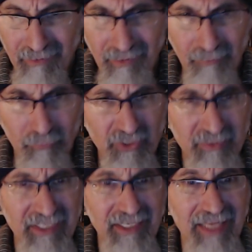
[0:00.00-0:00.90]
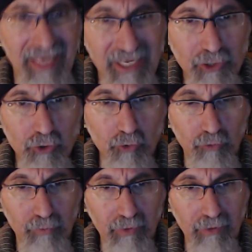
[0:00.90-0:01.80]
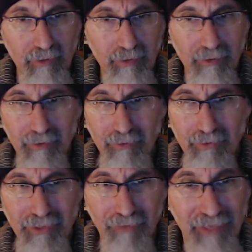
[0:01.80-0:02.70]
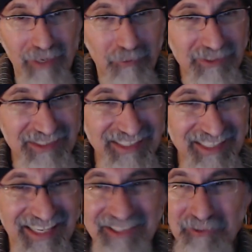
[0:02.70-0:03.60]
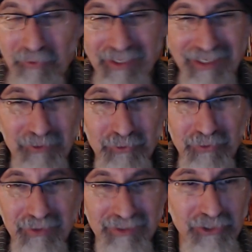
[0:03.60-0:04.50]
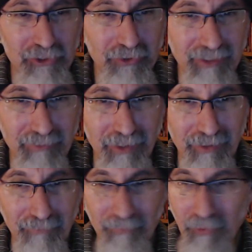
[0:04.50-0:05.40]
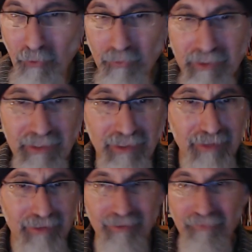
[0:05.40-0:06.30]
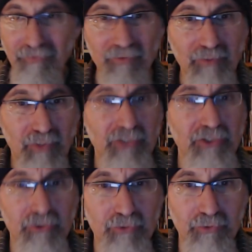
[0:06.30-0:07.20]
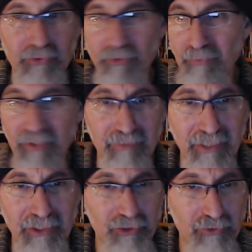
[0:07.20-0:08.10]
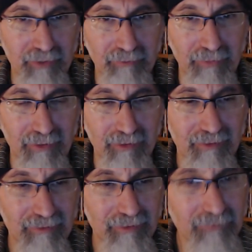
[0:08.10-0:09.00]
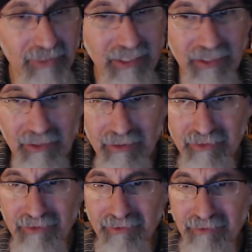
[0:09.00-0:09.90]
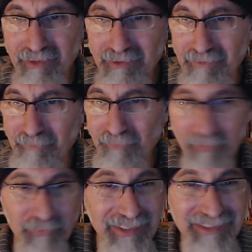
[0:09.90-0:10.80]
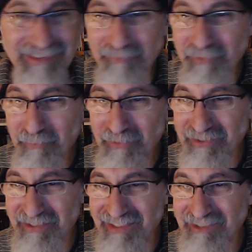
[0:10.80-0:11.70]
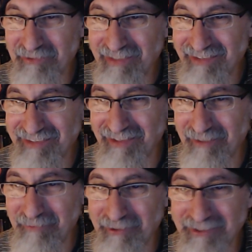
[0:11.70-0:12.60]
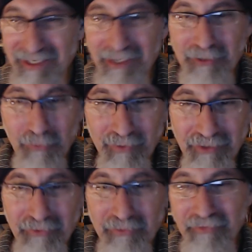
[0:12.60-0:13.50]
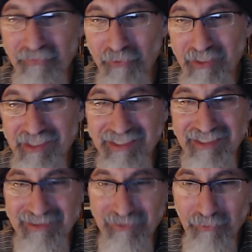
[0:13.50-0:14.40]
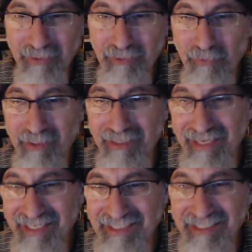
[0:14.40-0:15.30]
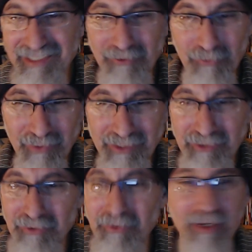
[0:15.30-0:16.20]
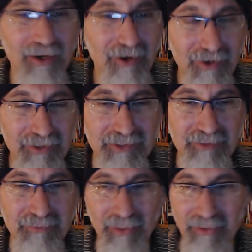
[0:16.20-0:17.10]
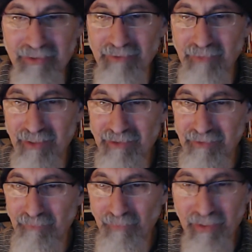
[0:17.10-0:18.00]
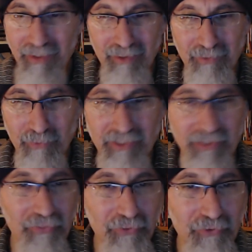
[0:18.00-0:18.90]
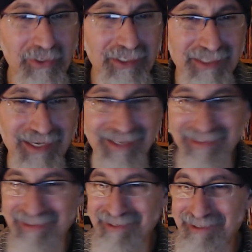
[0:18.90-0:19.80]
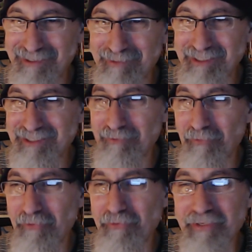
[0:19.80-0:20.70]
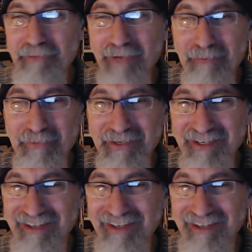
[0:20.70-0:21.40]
and puts them in an age group. If that was the case, right now during the stream, only 50 plus year olds could be on my stream. Ridiculous, right? We're getting some numbers here. Let's read out the numbers 23, 46, 21, 18, 22. Awesome, awesome, awesome. Where's the 30s at? We need some 30 rep here.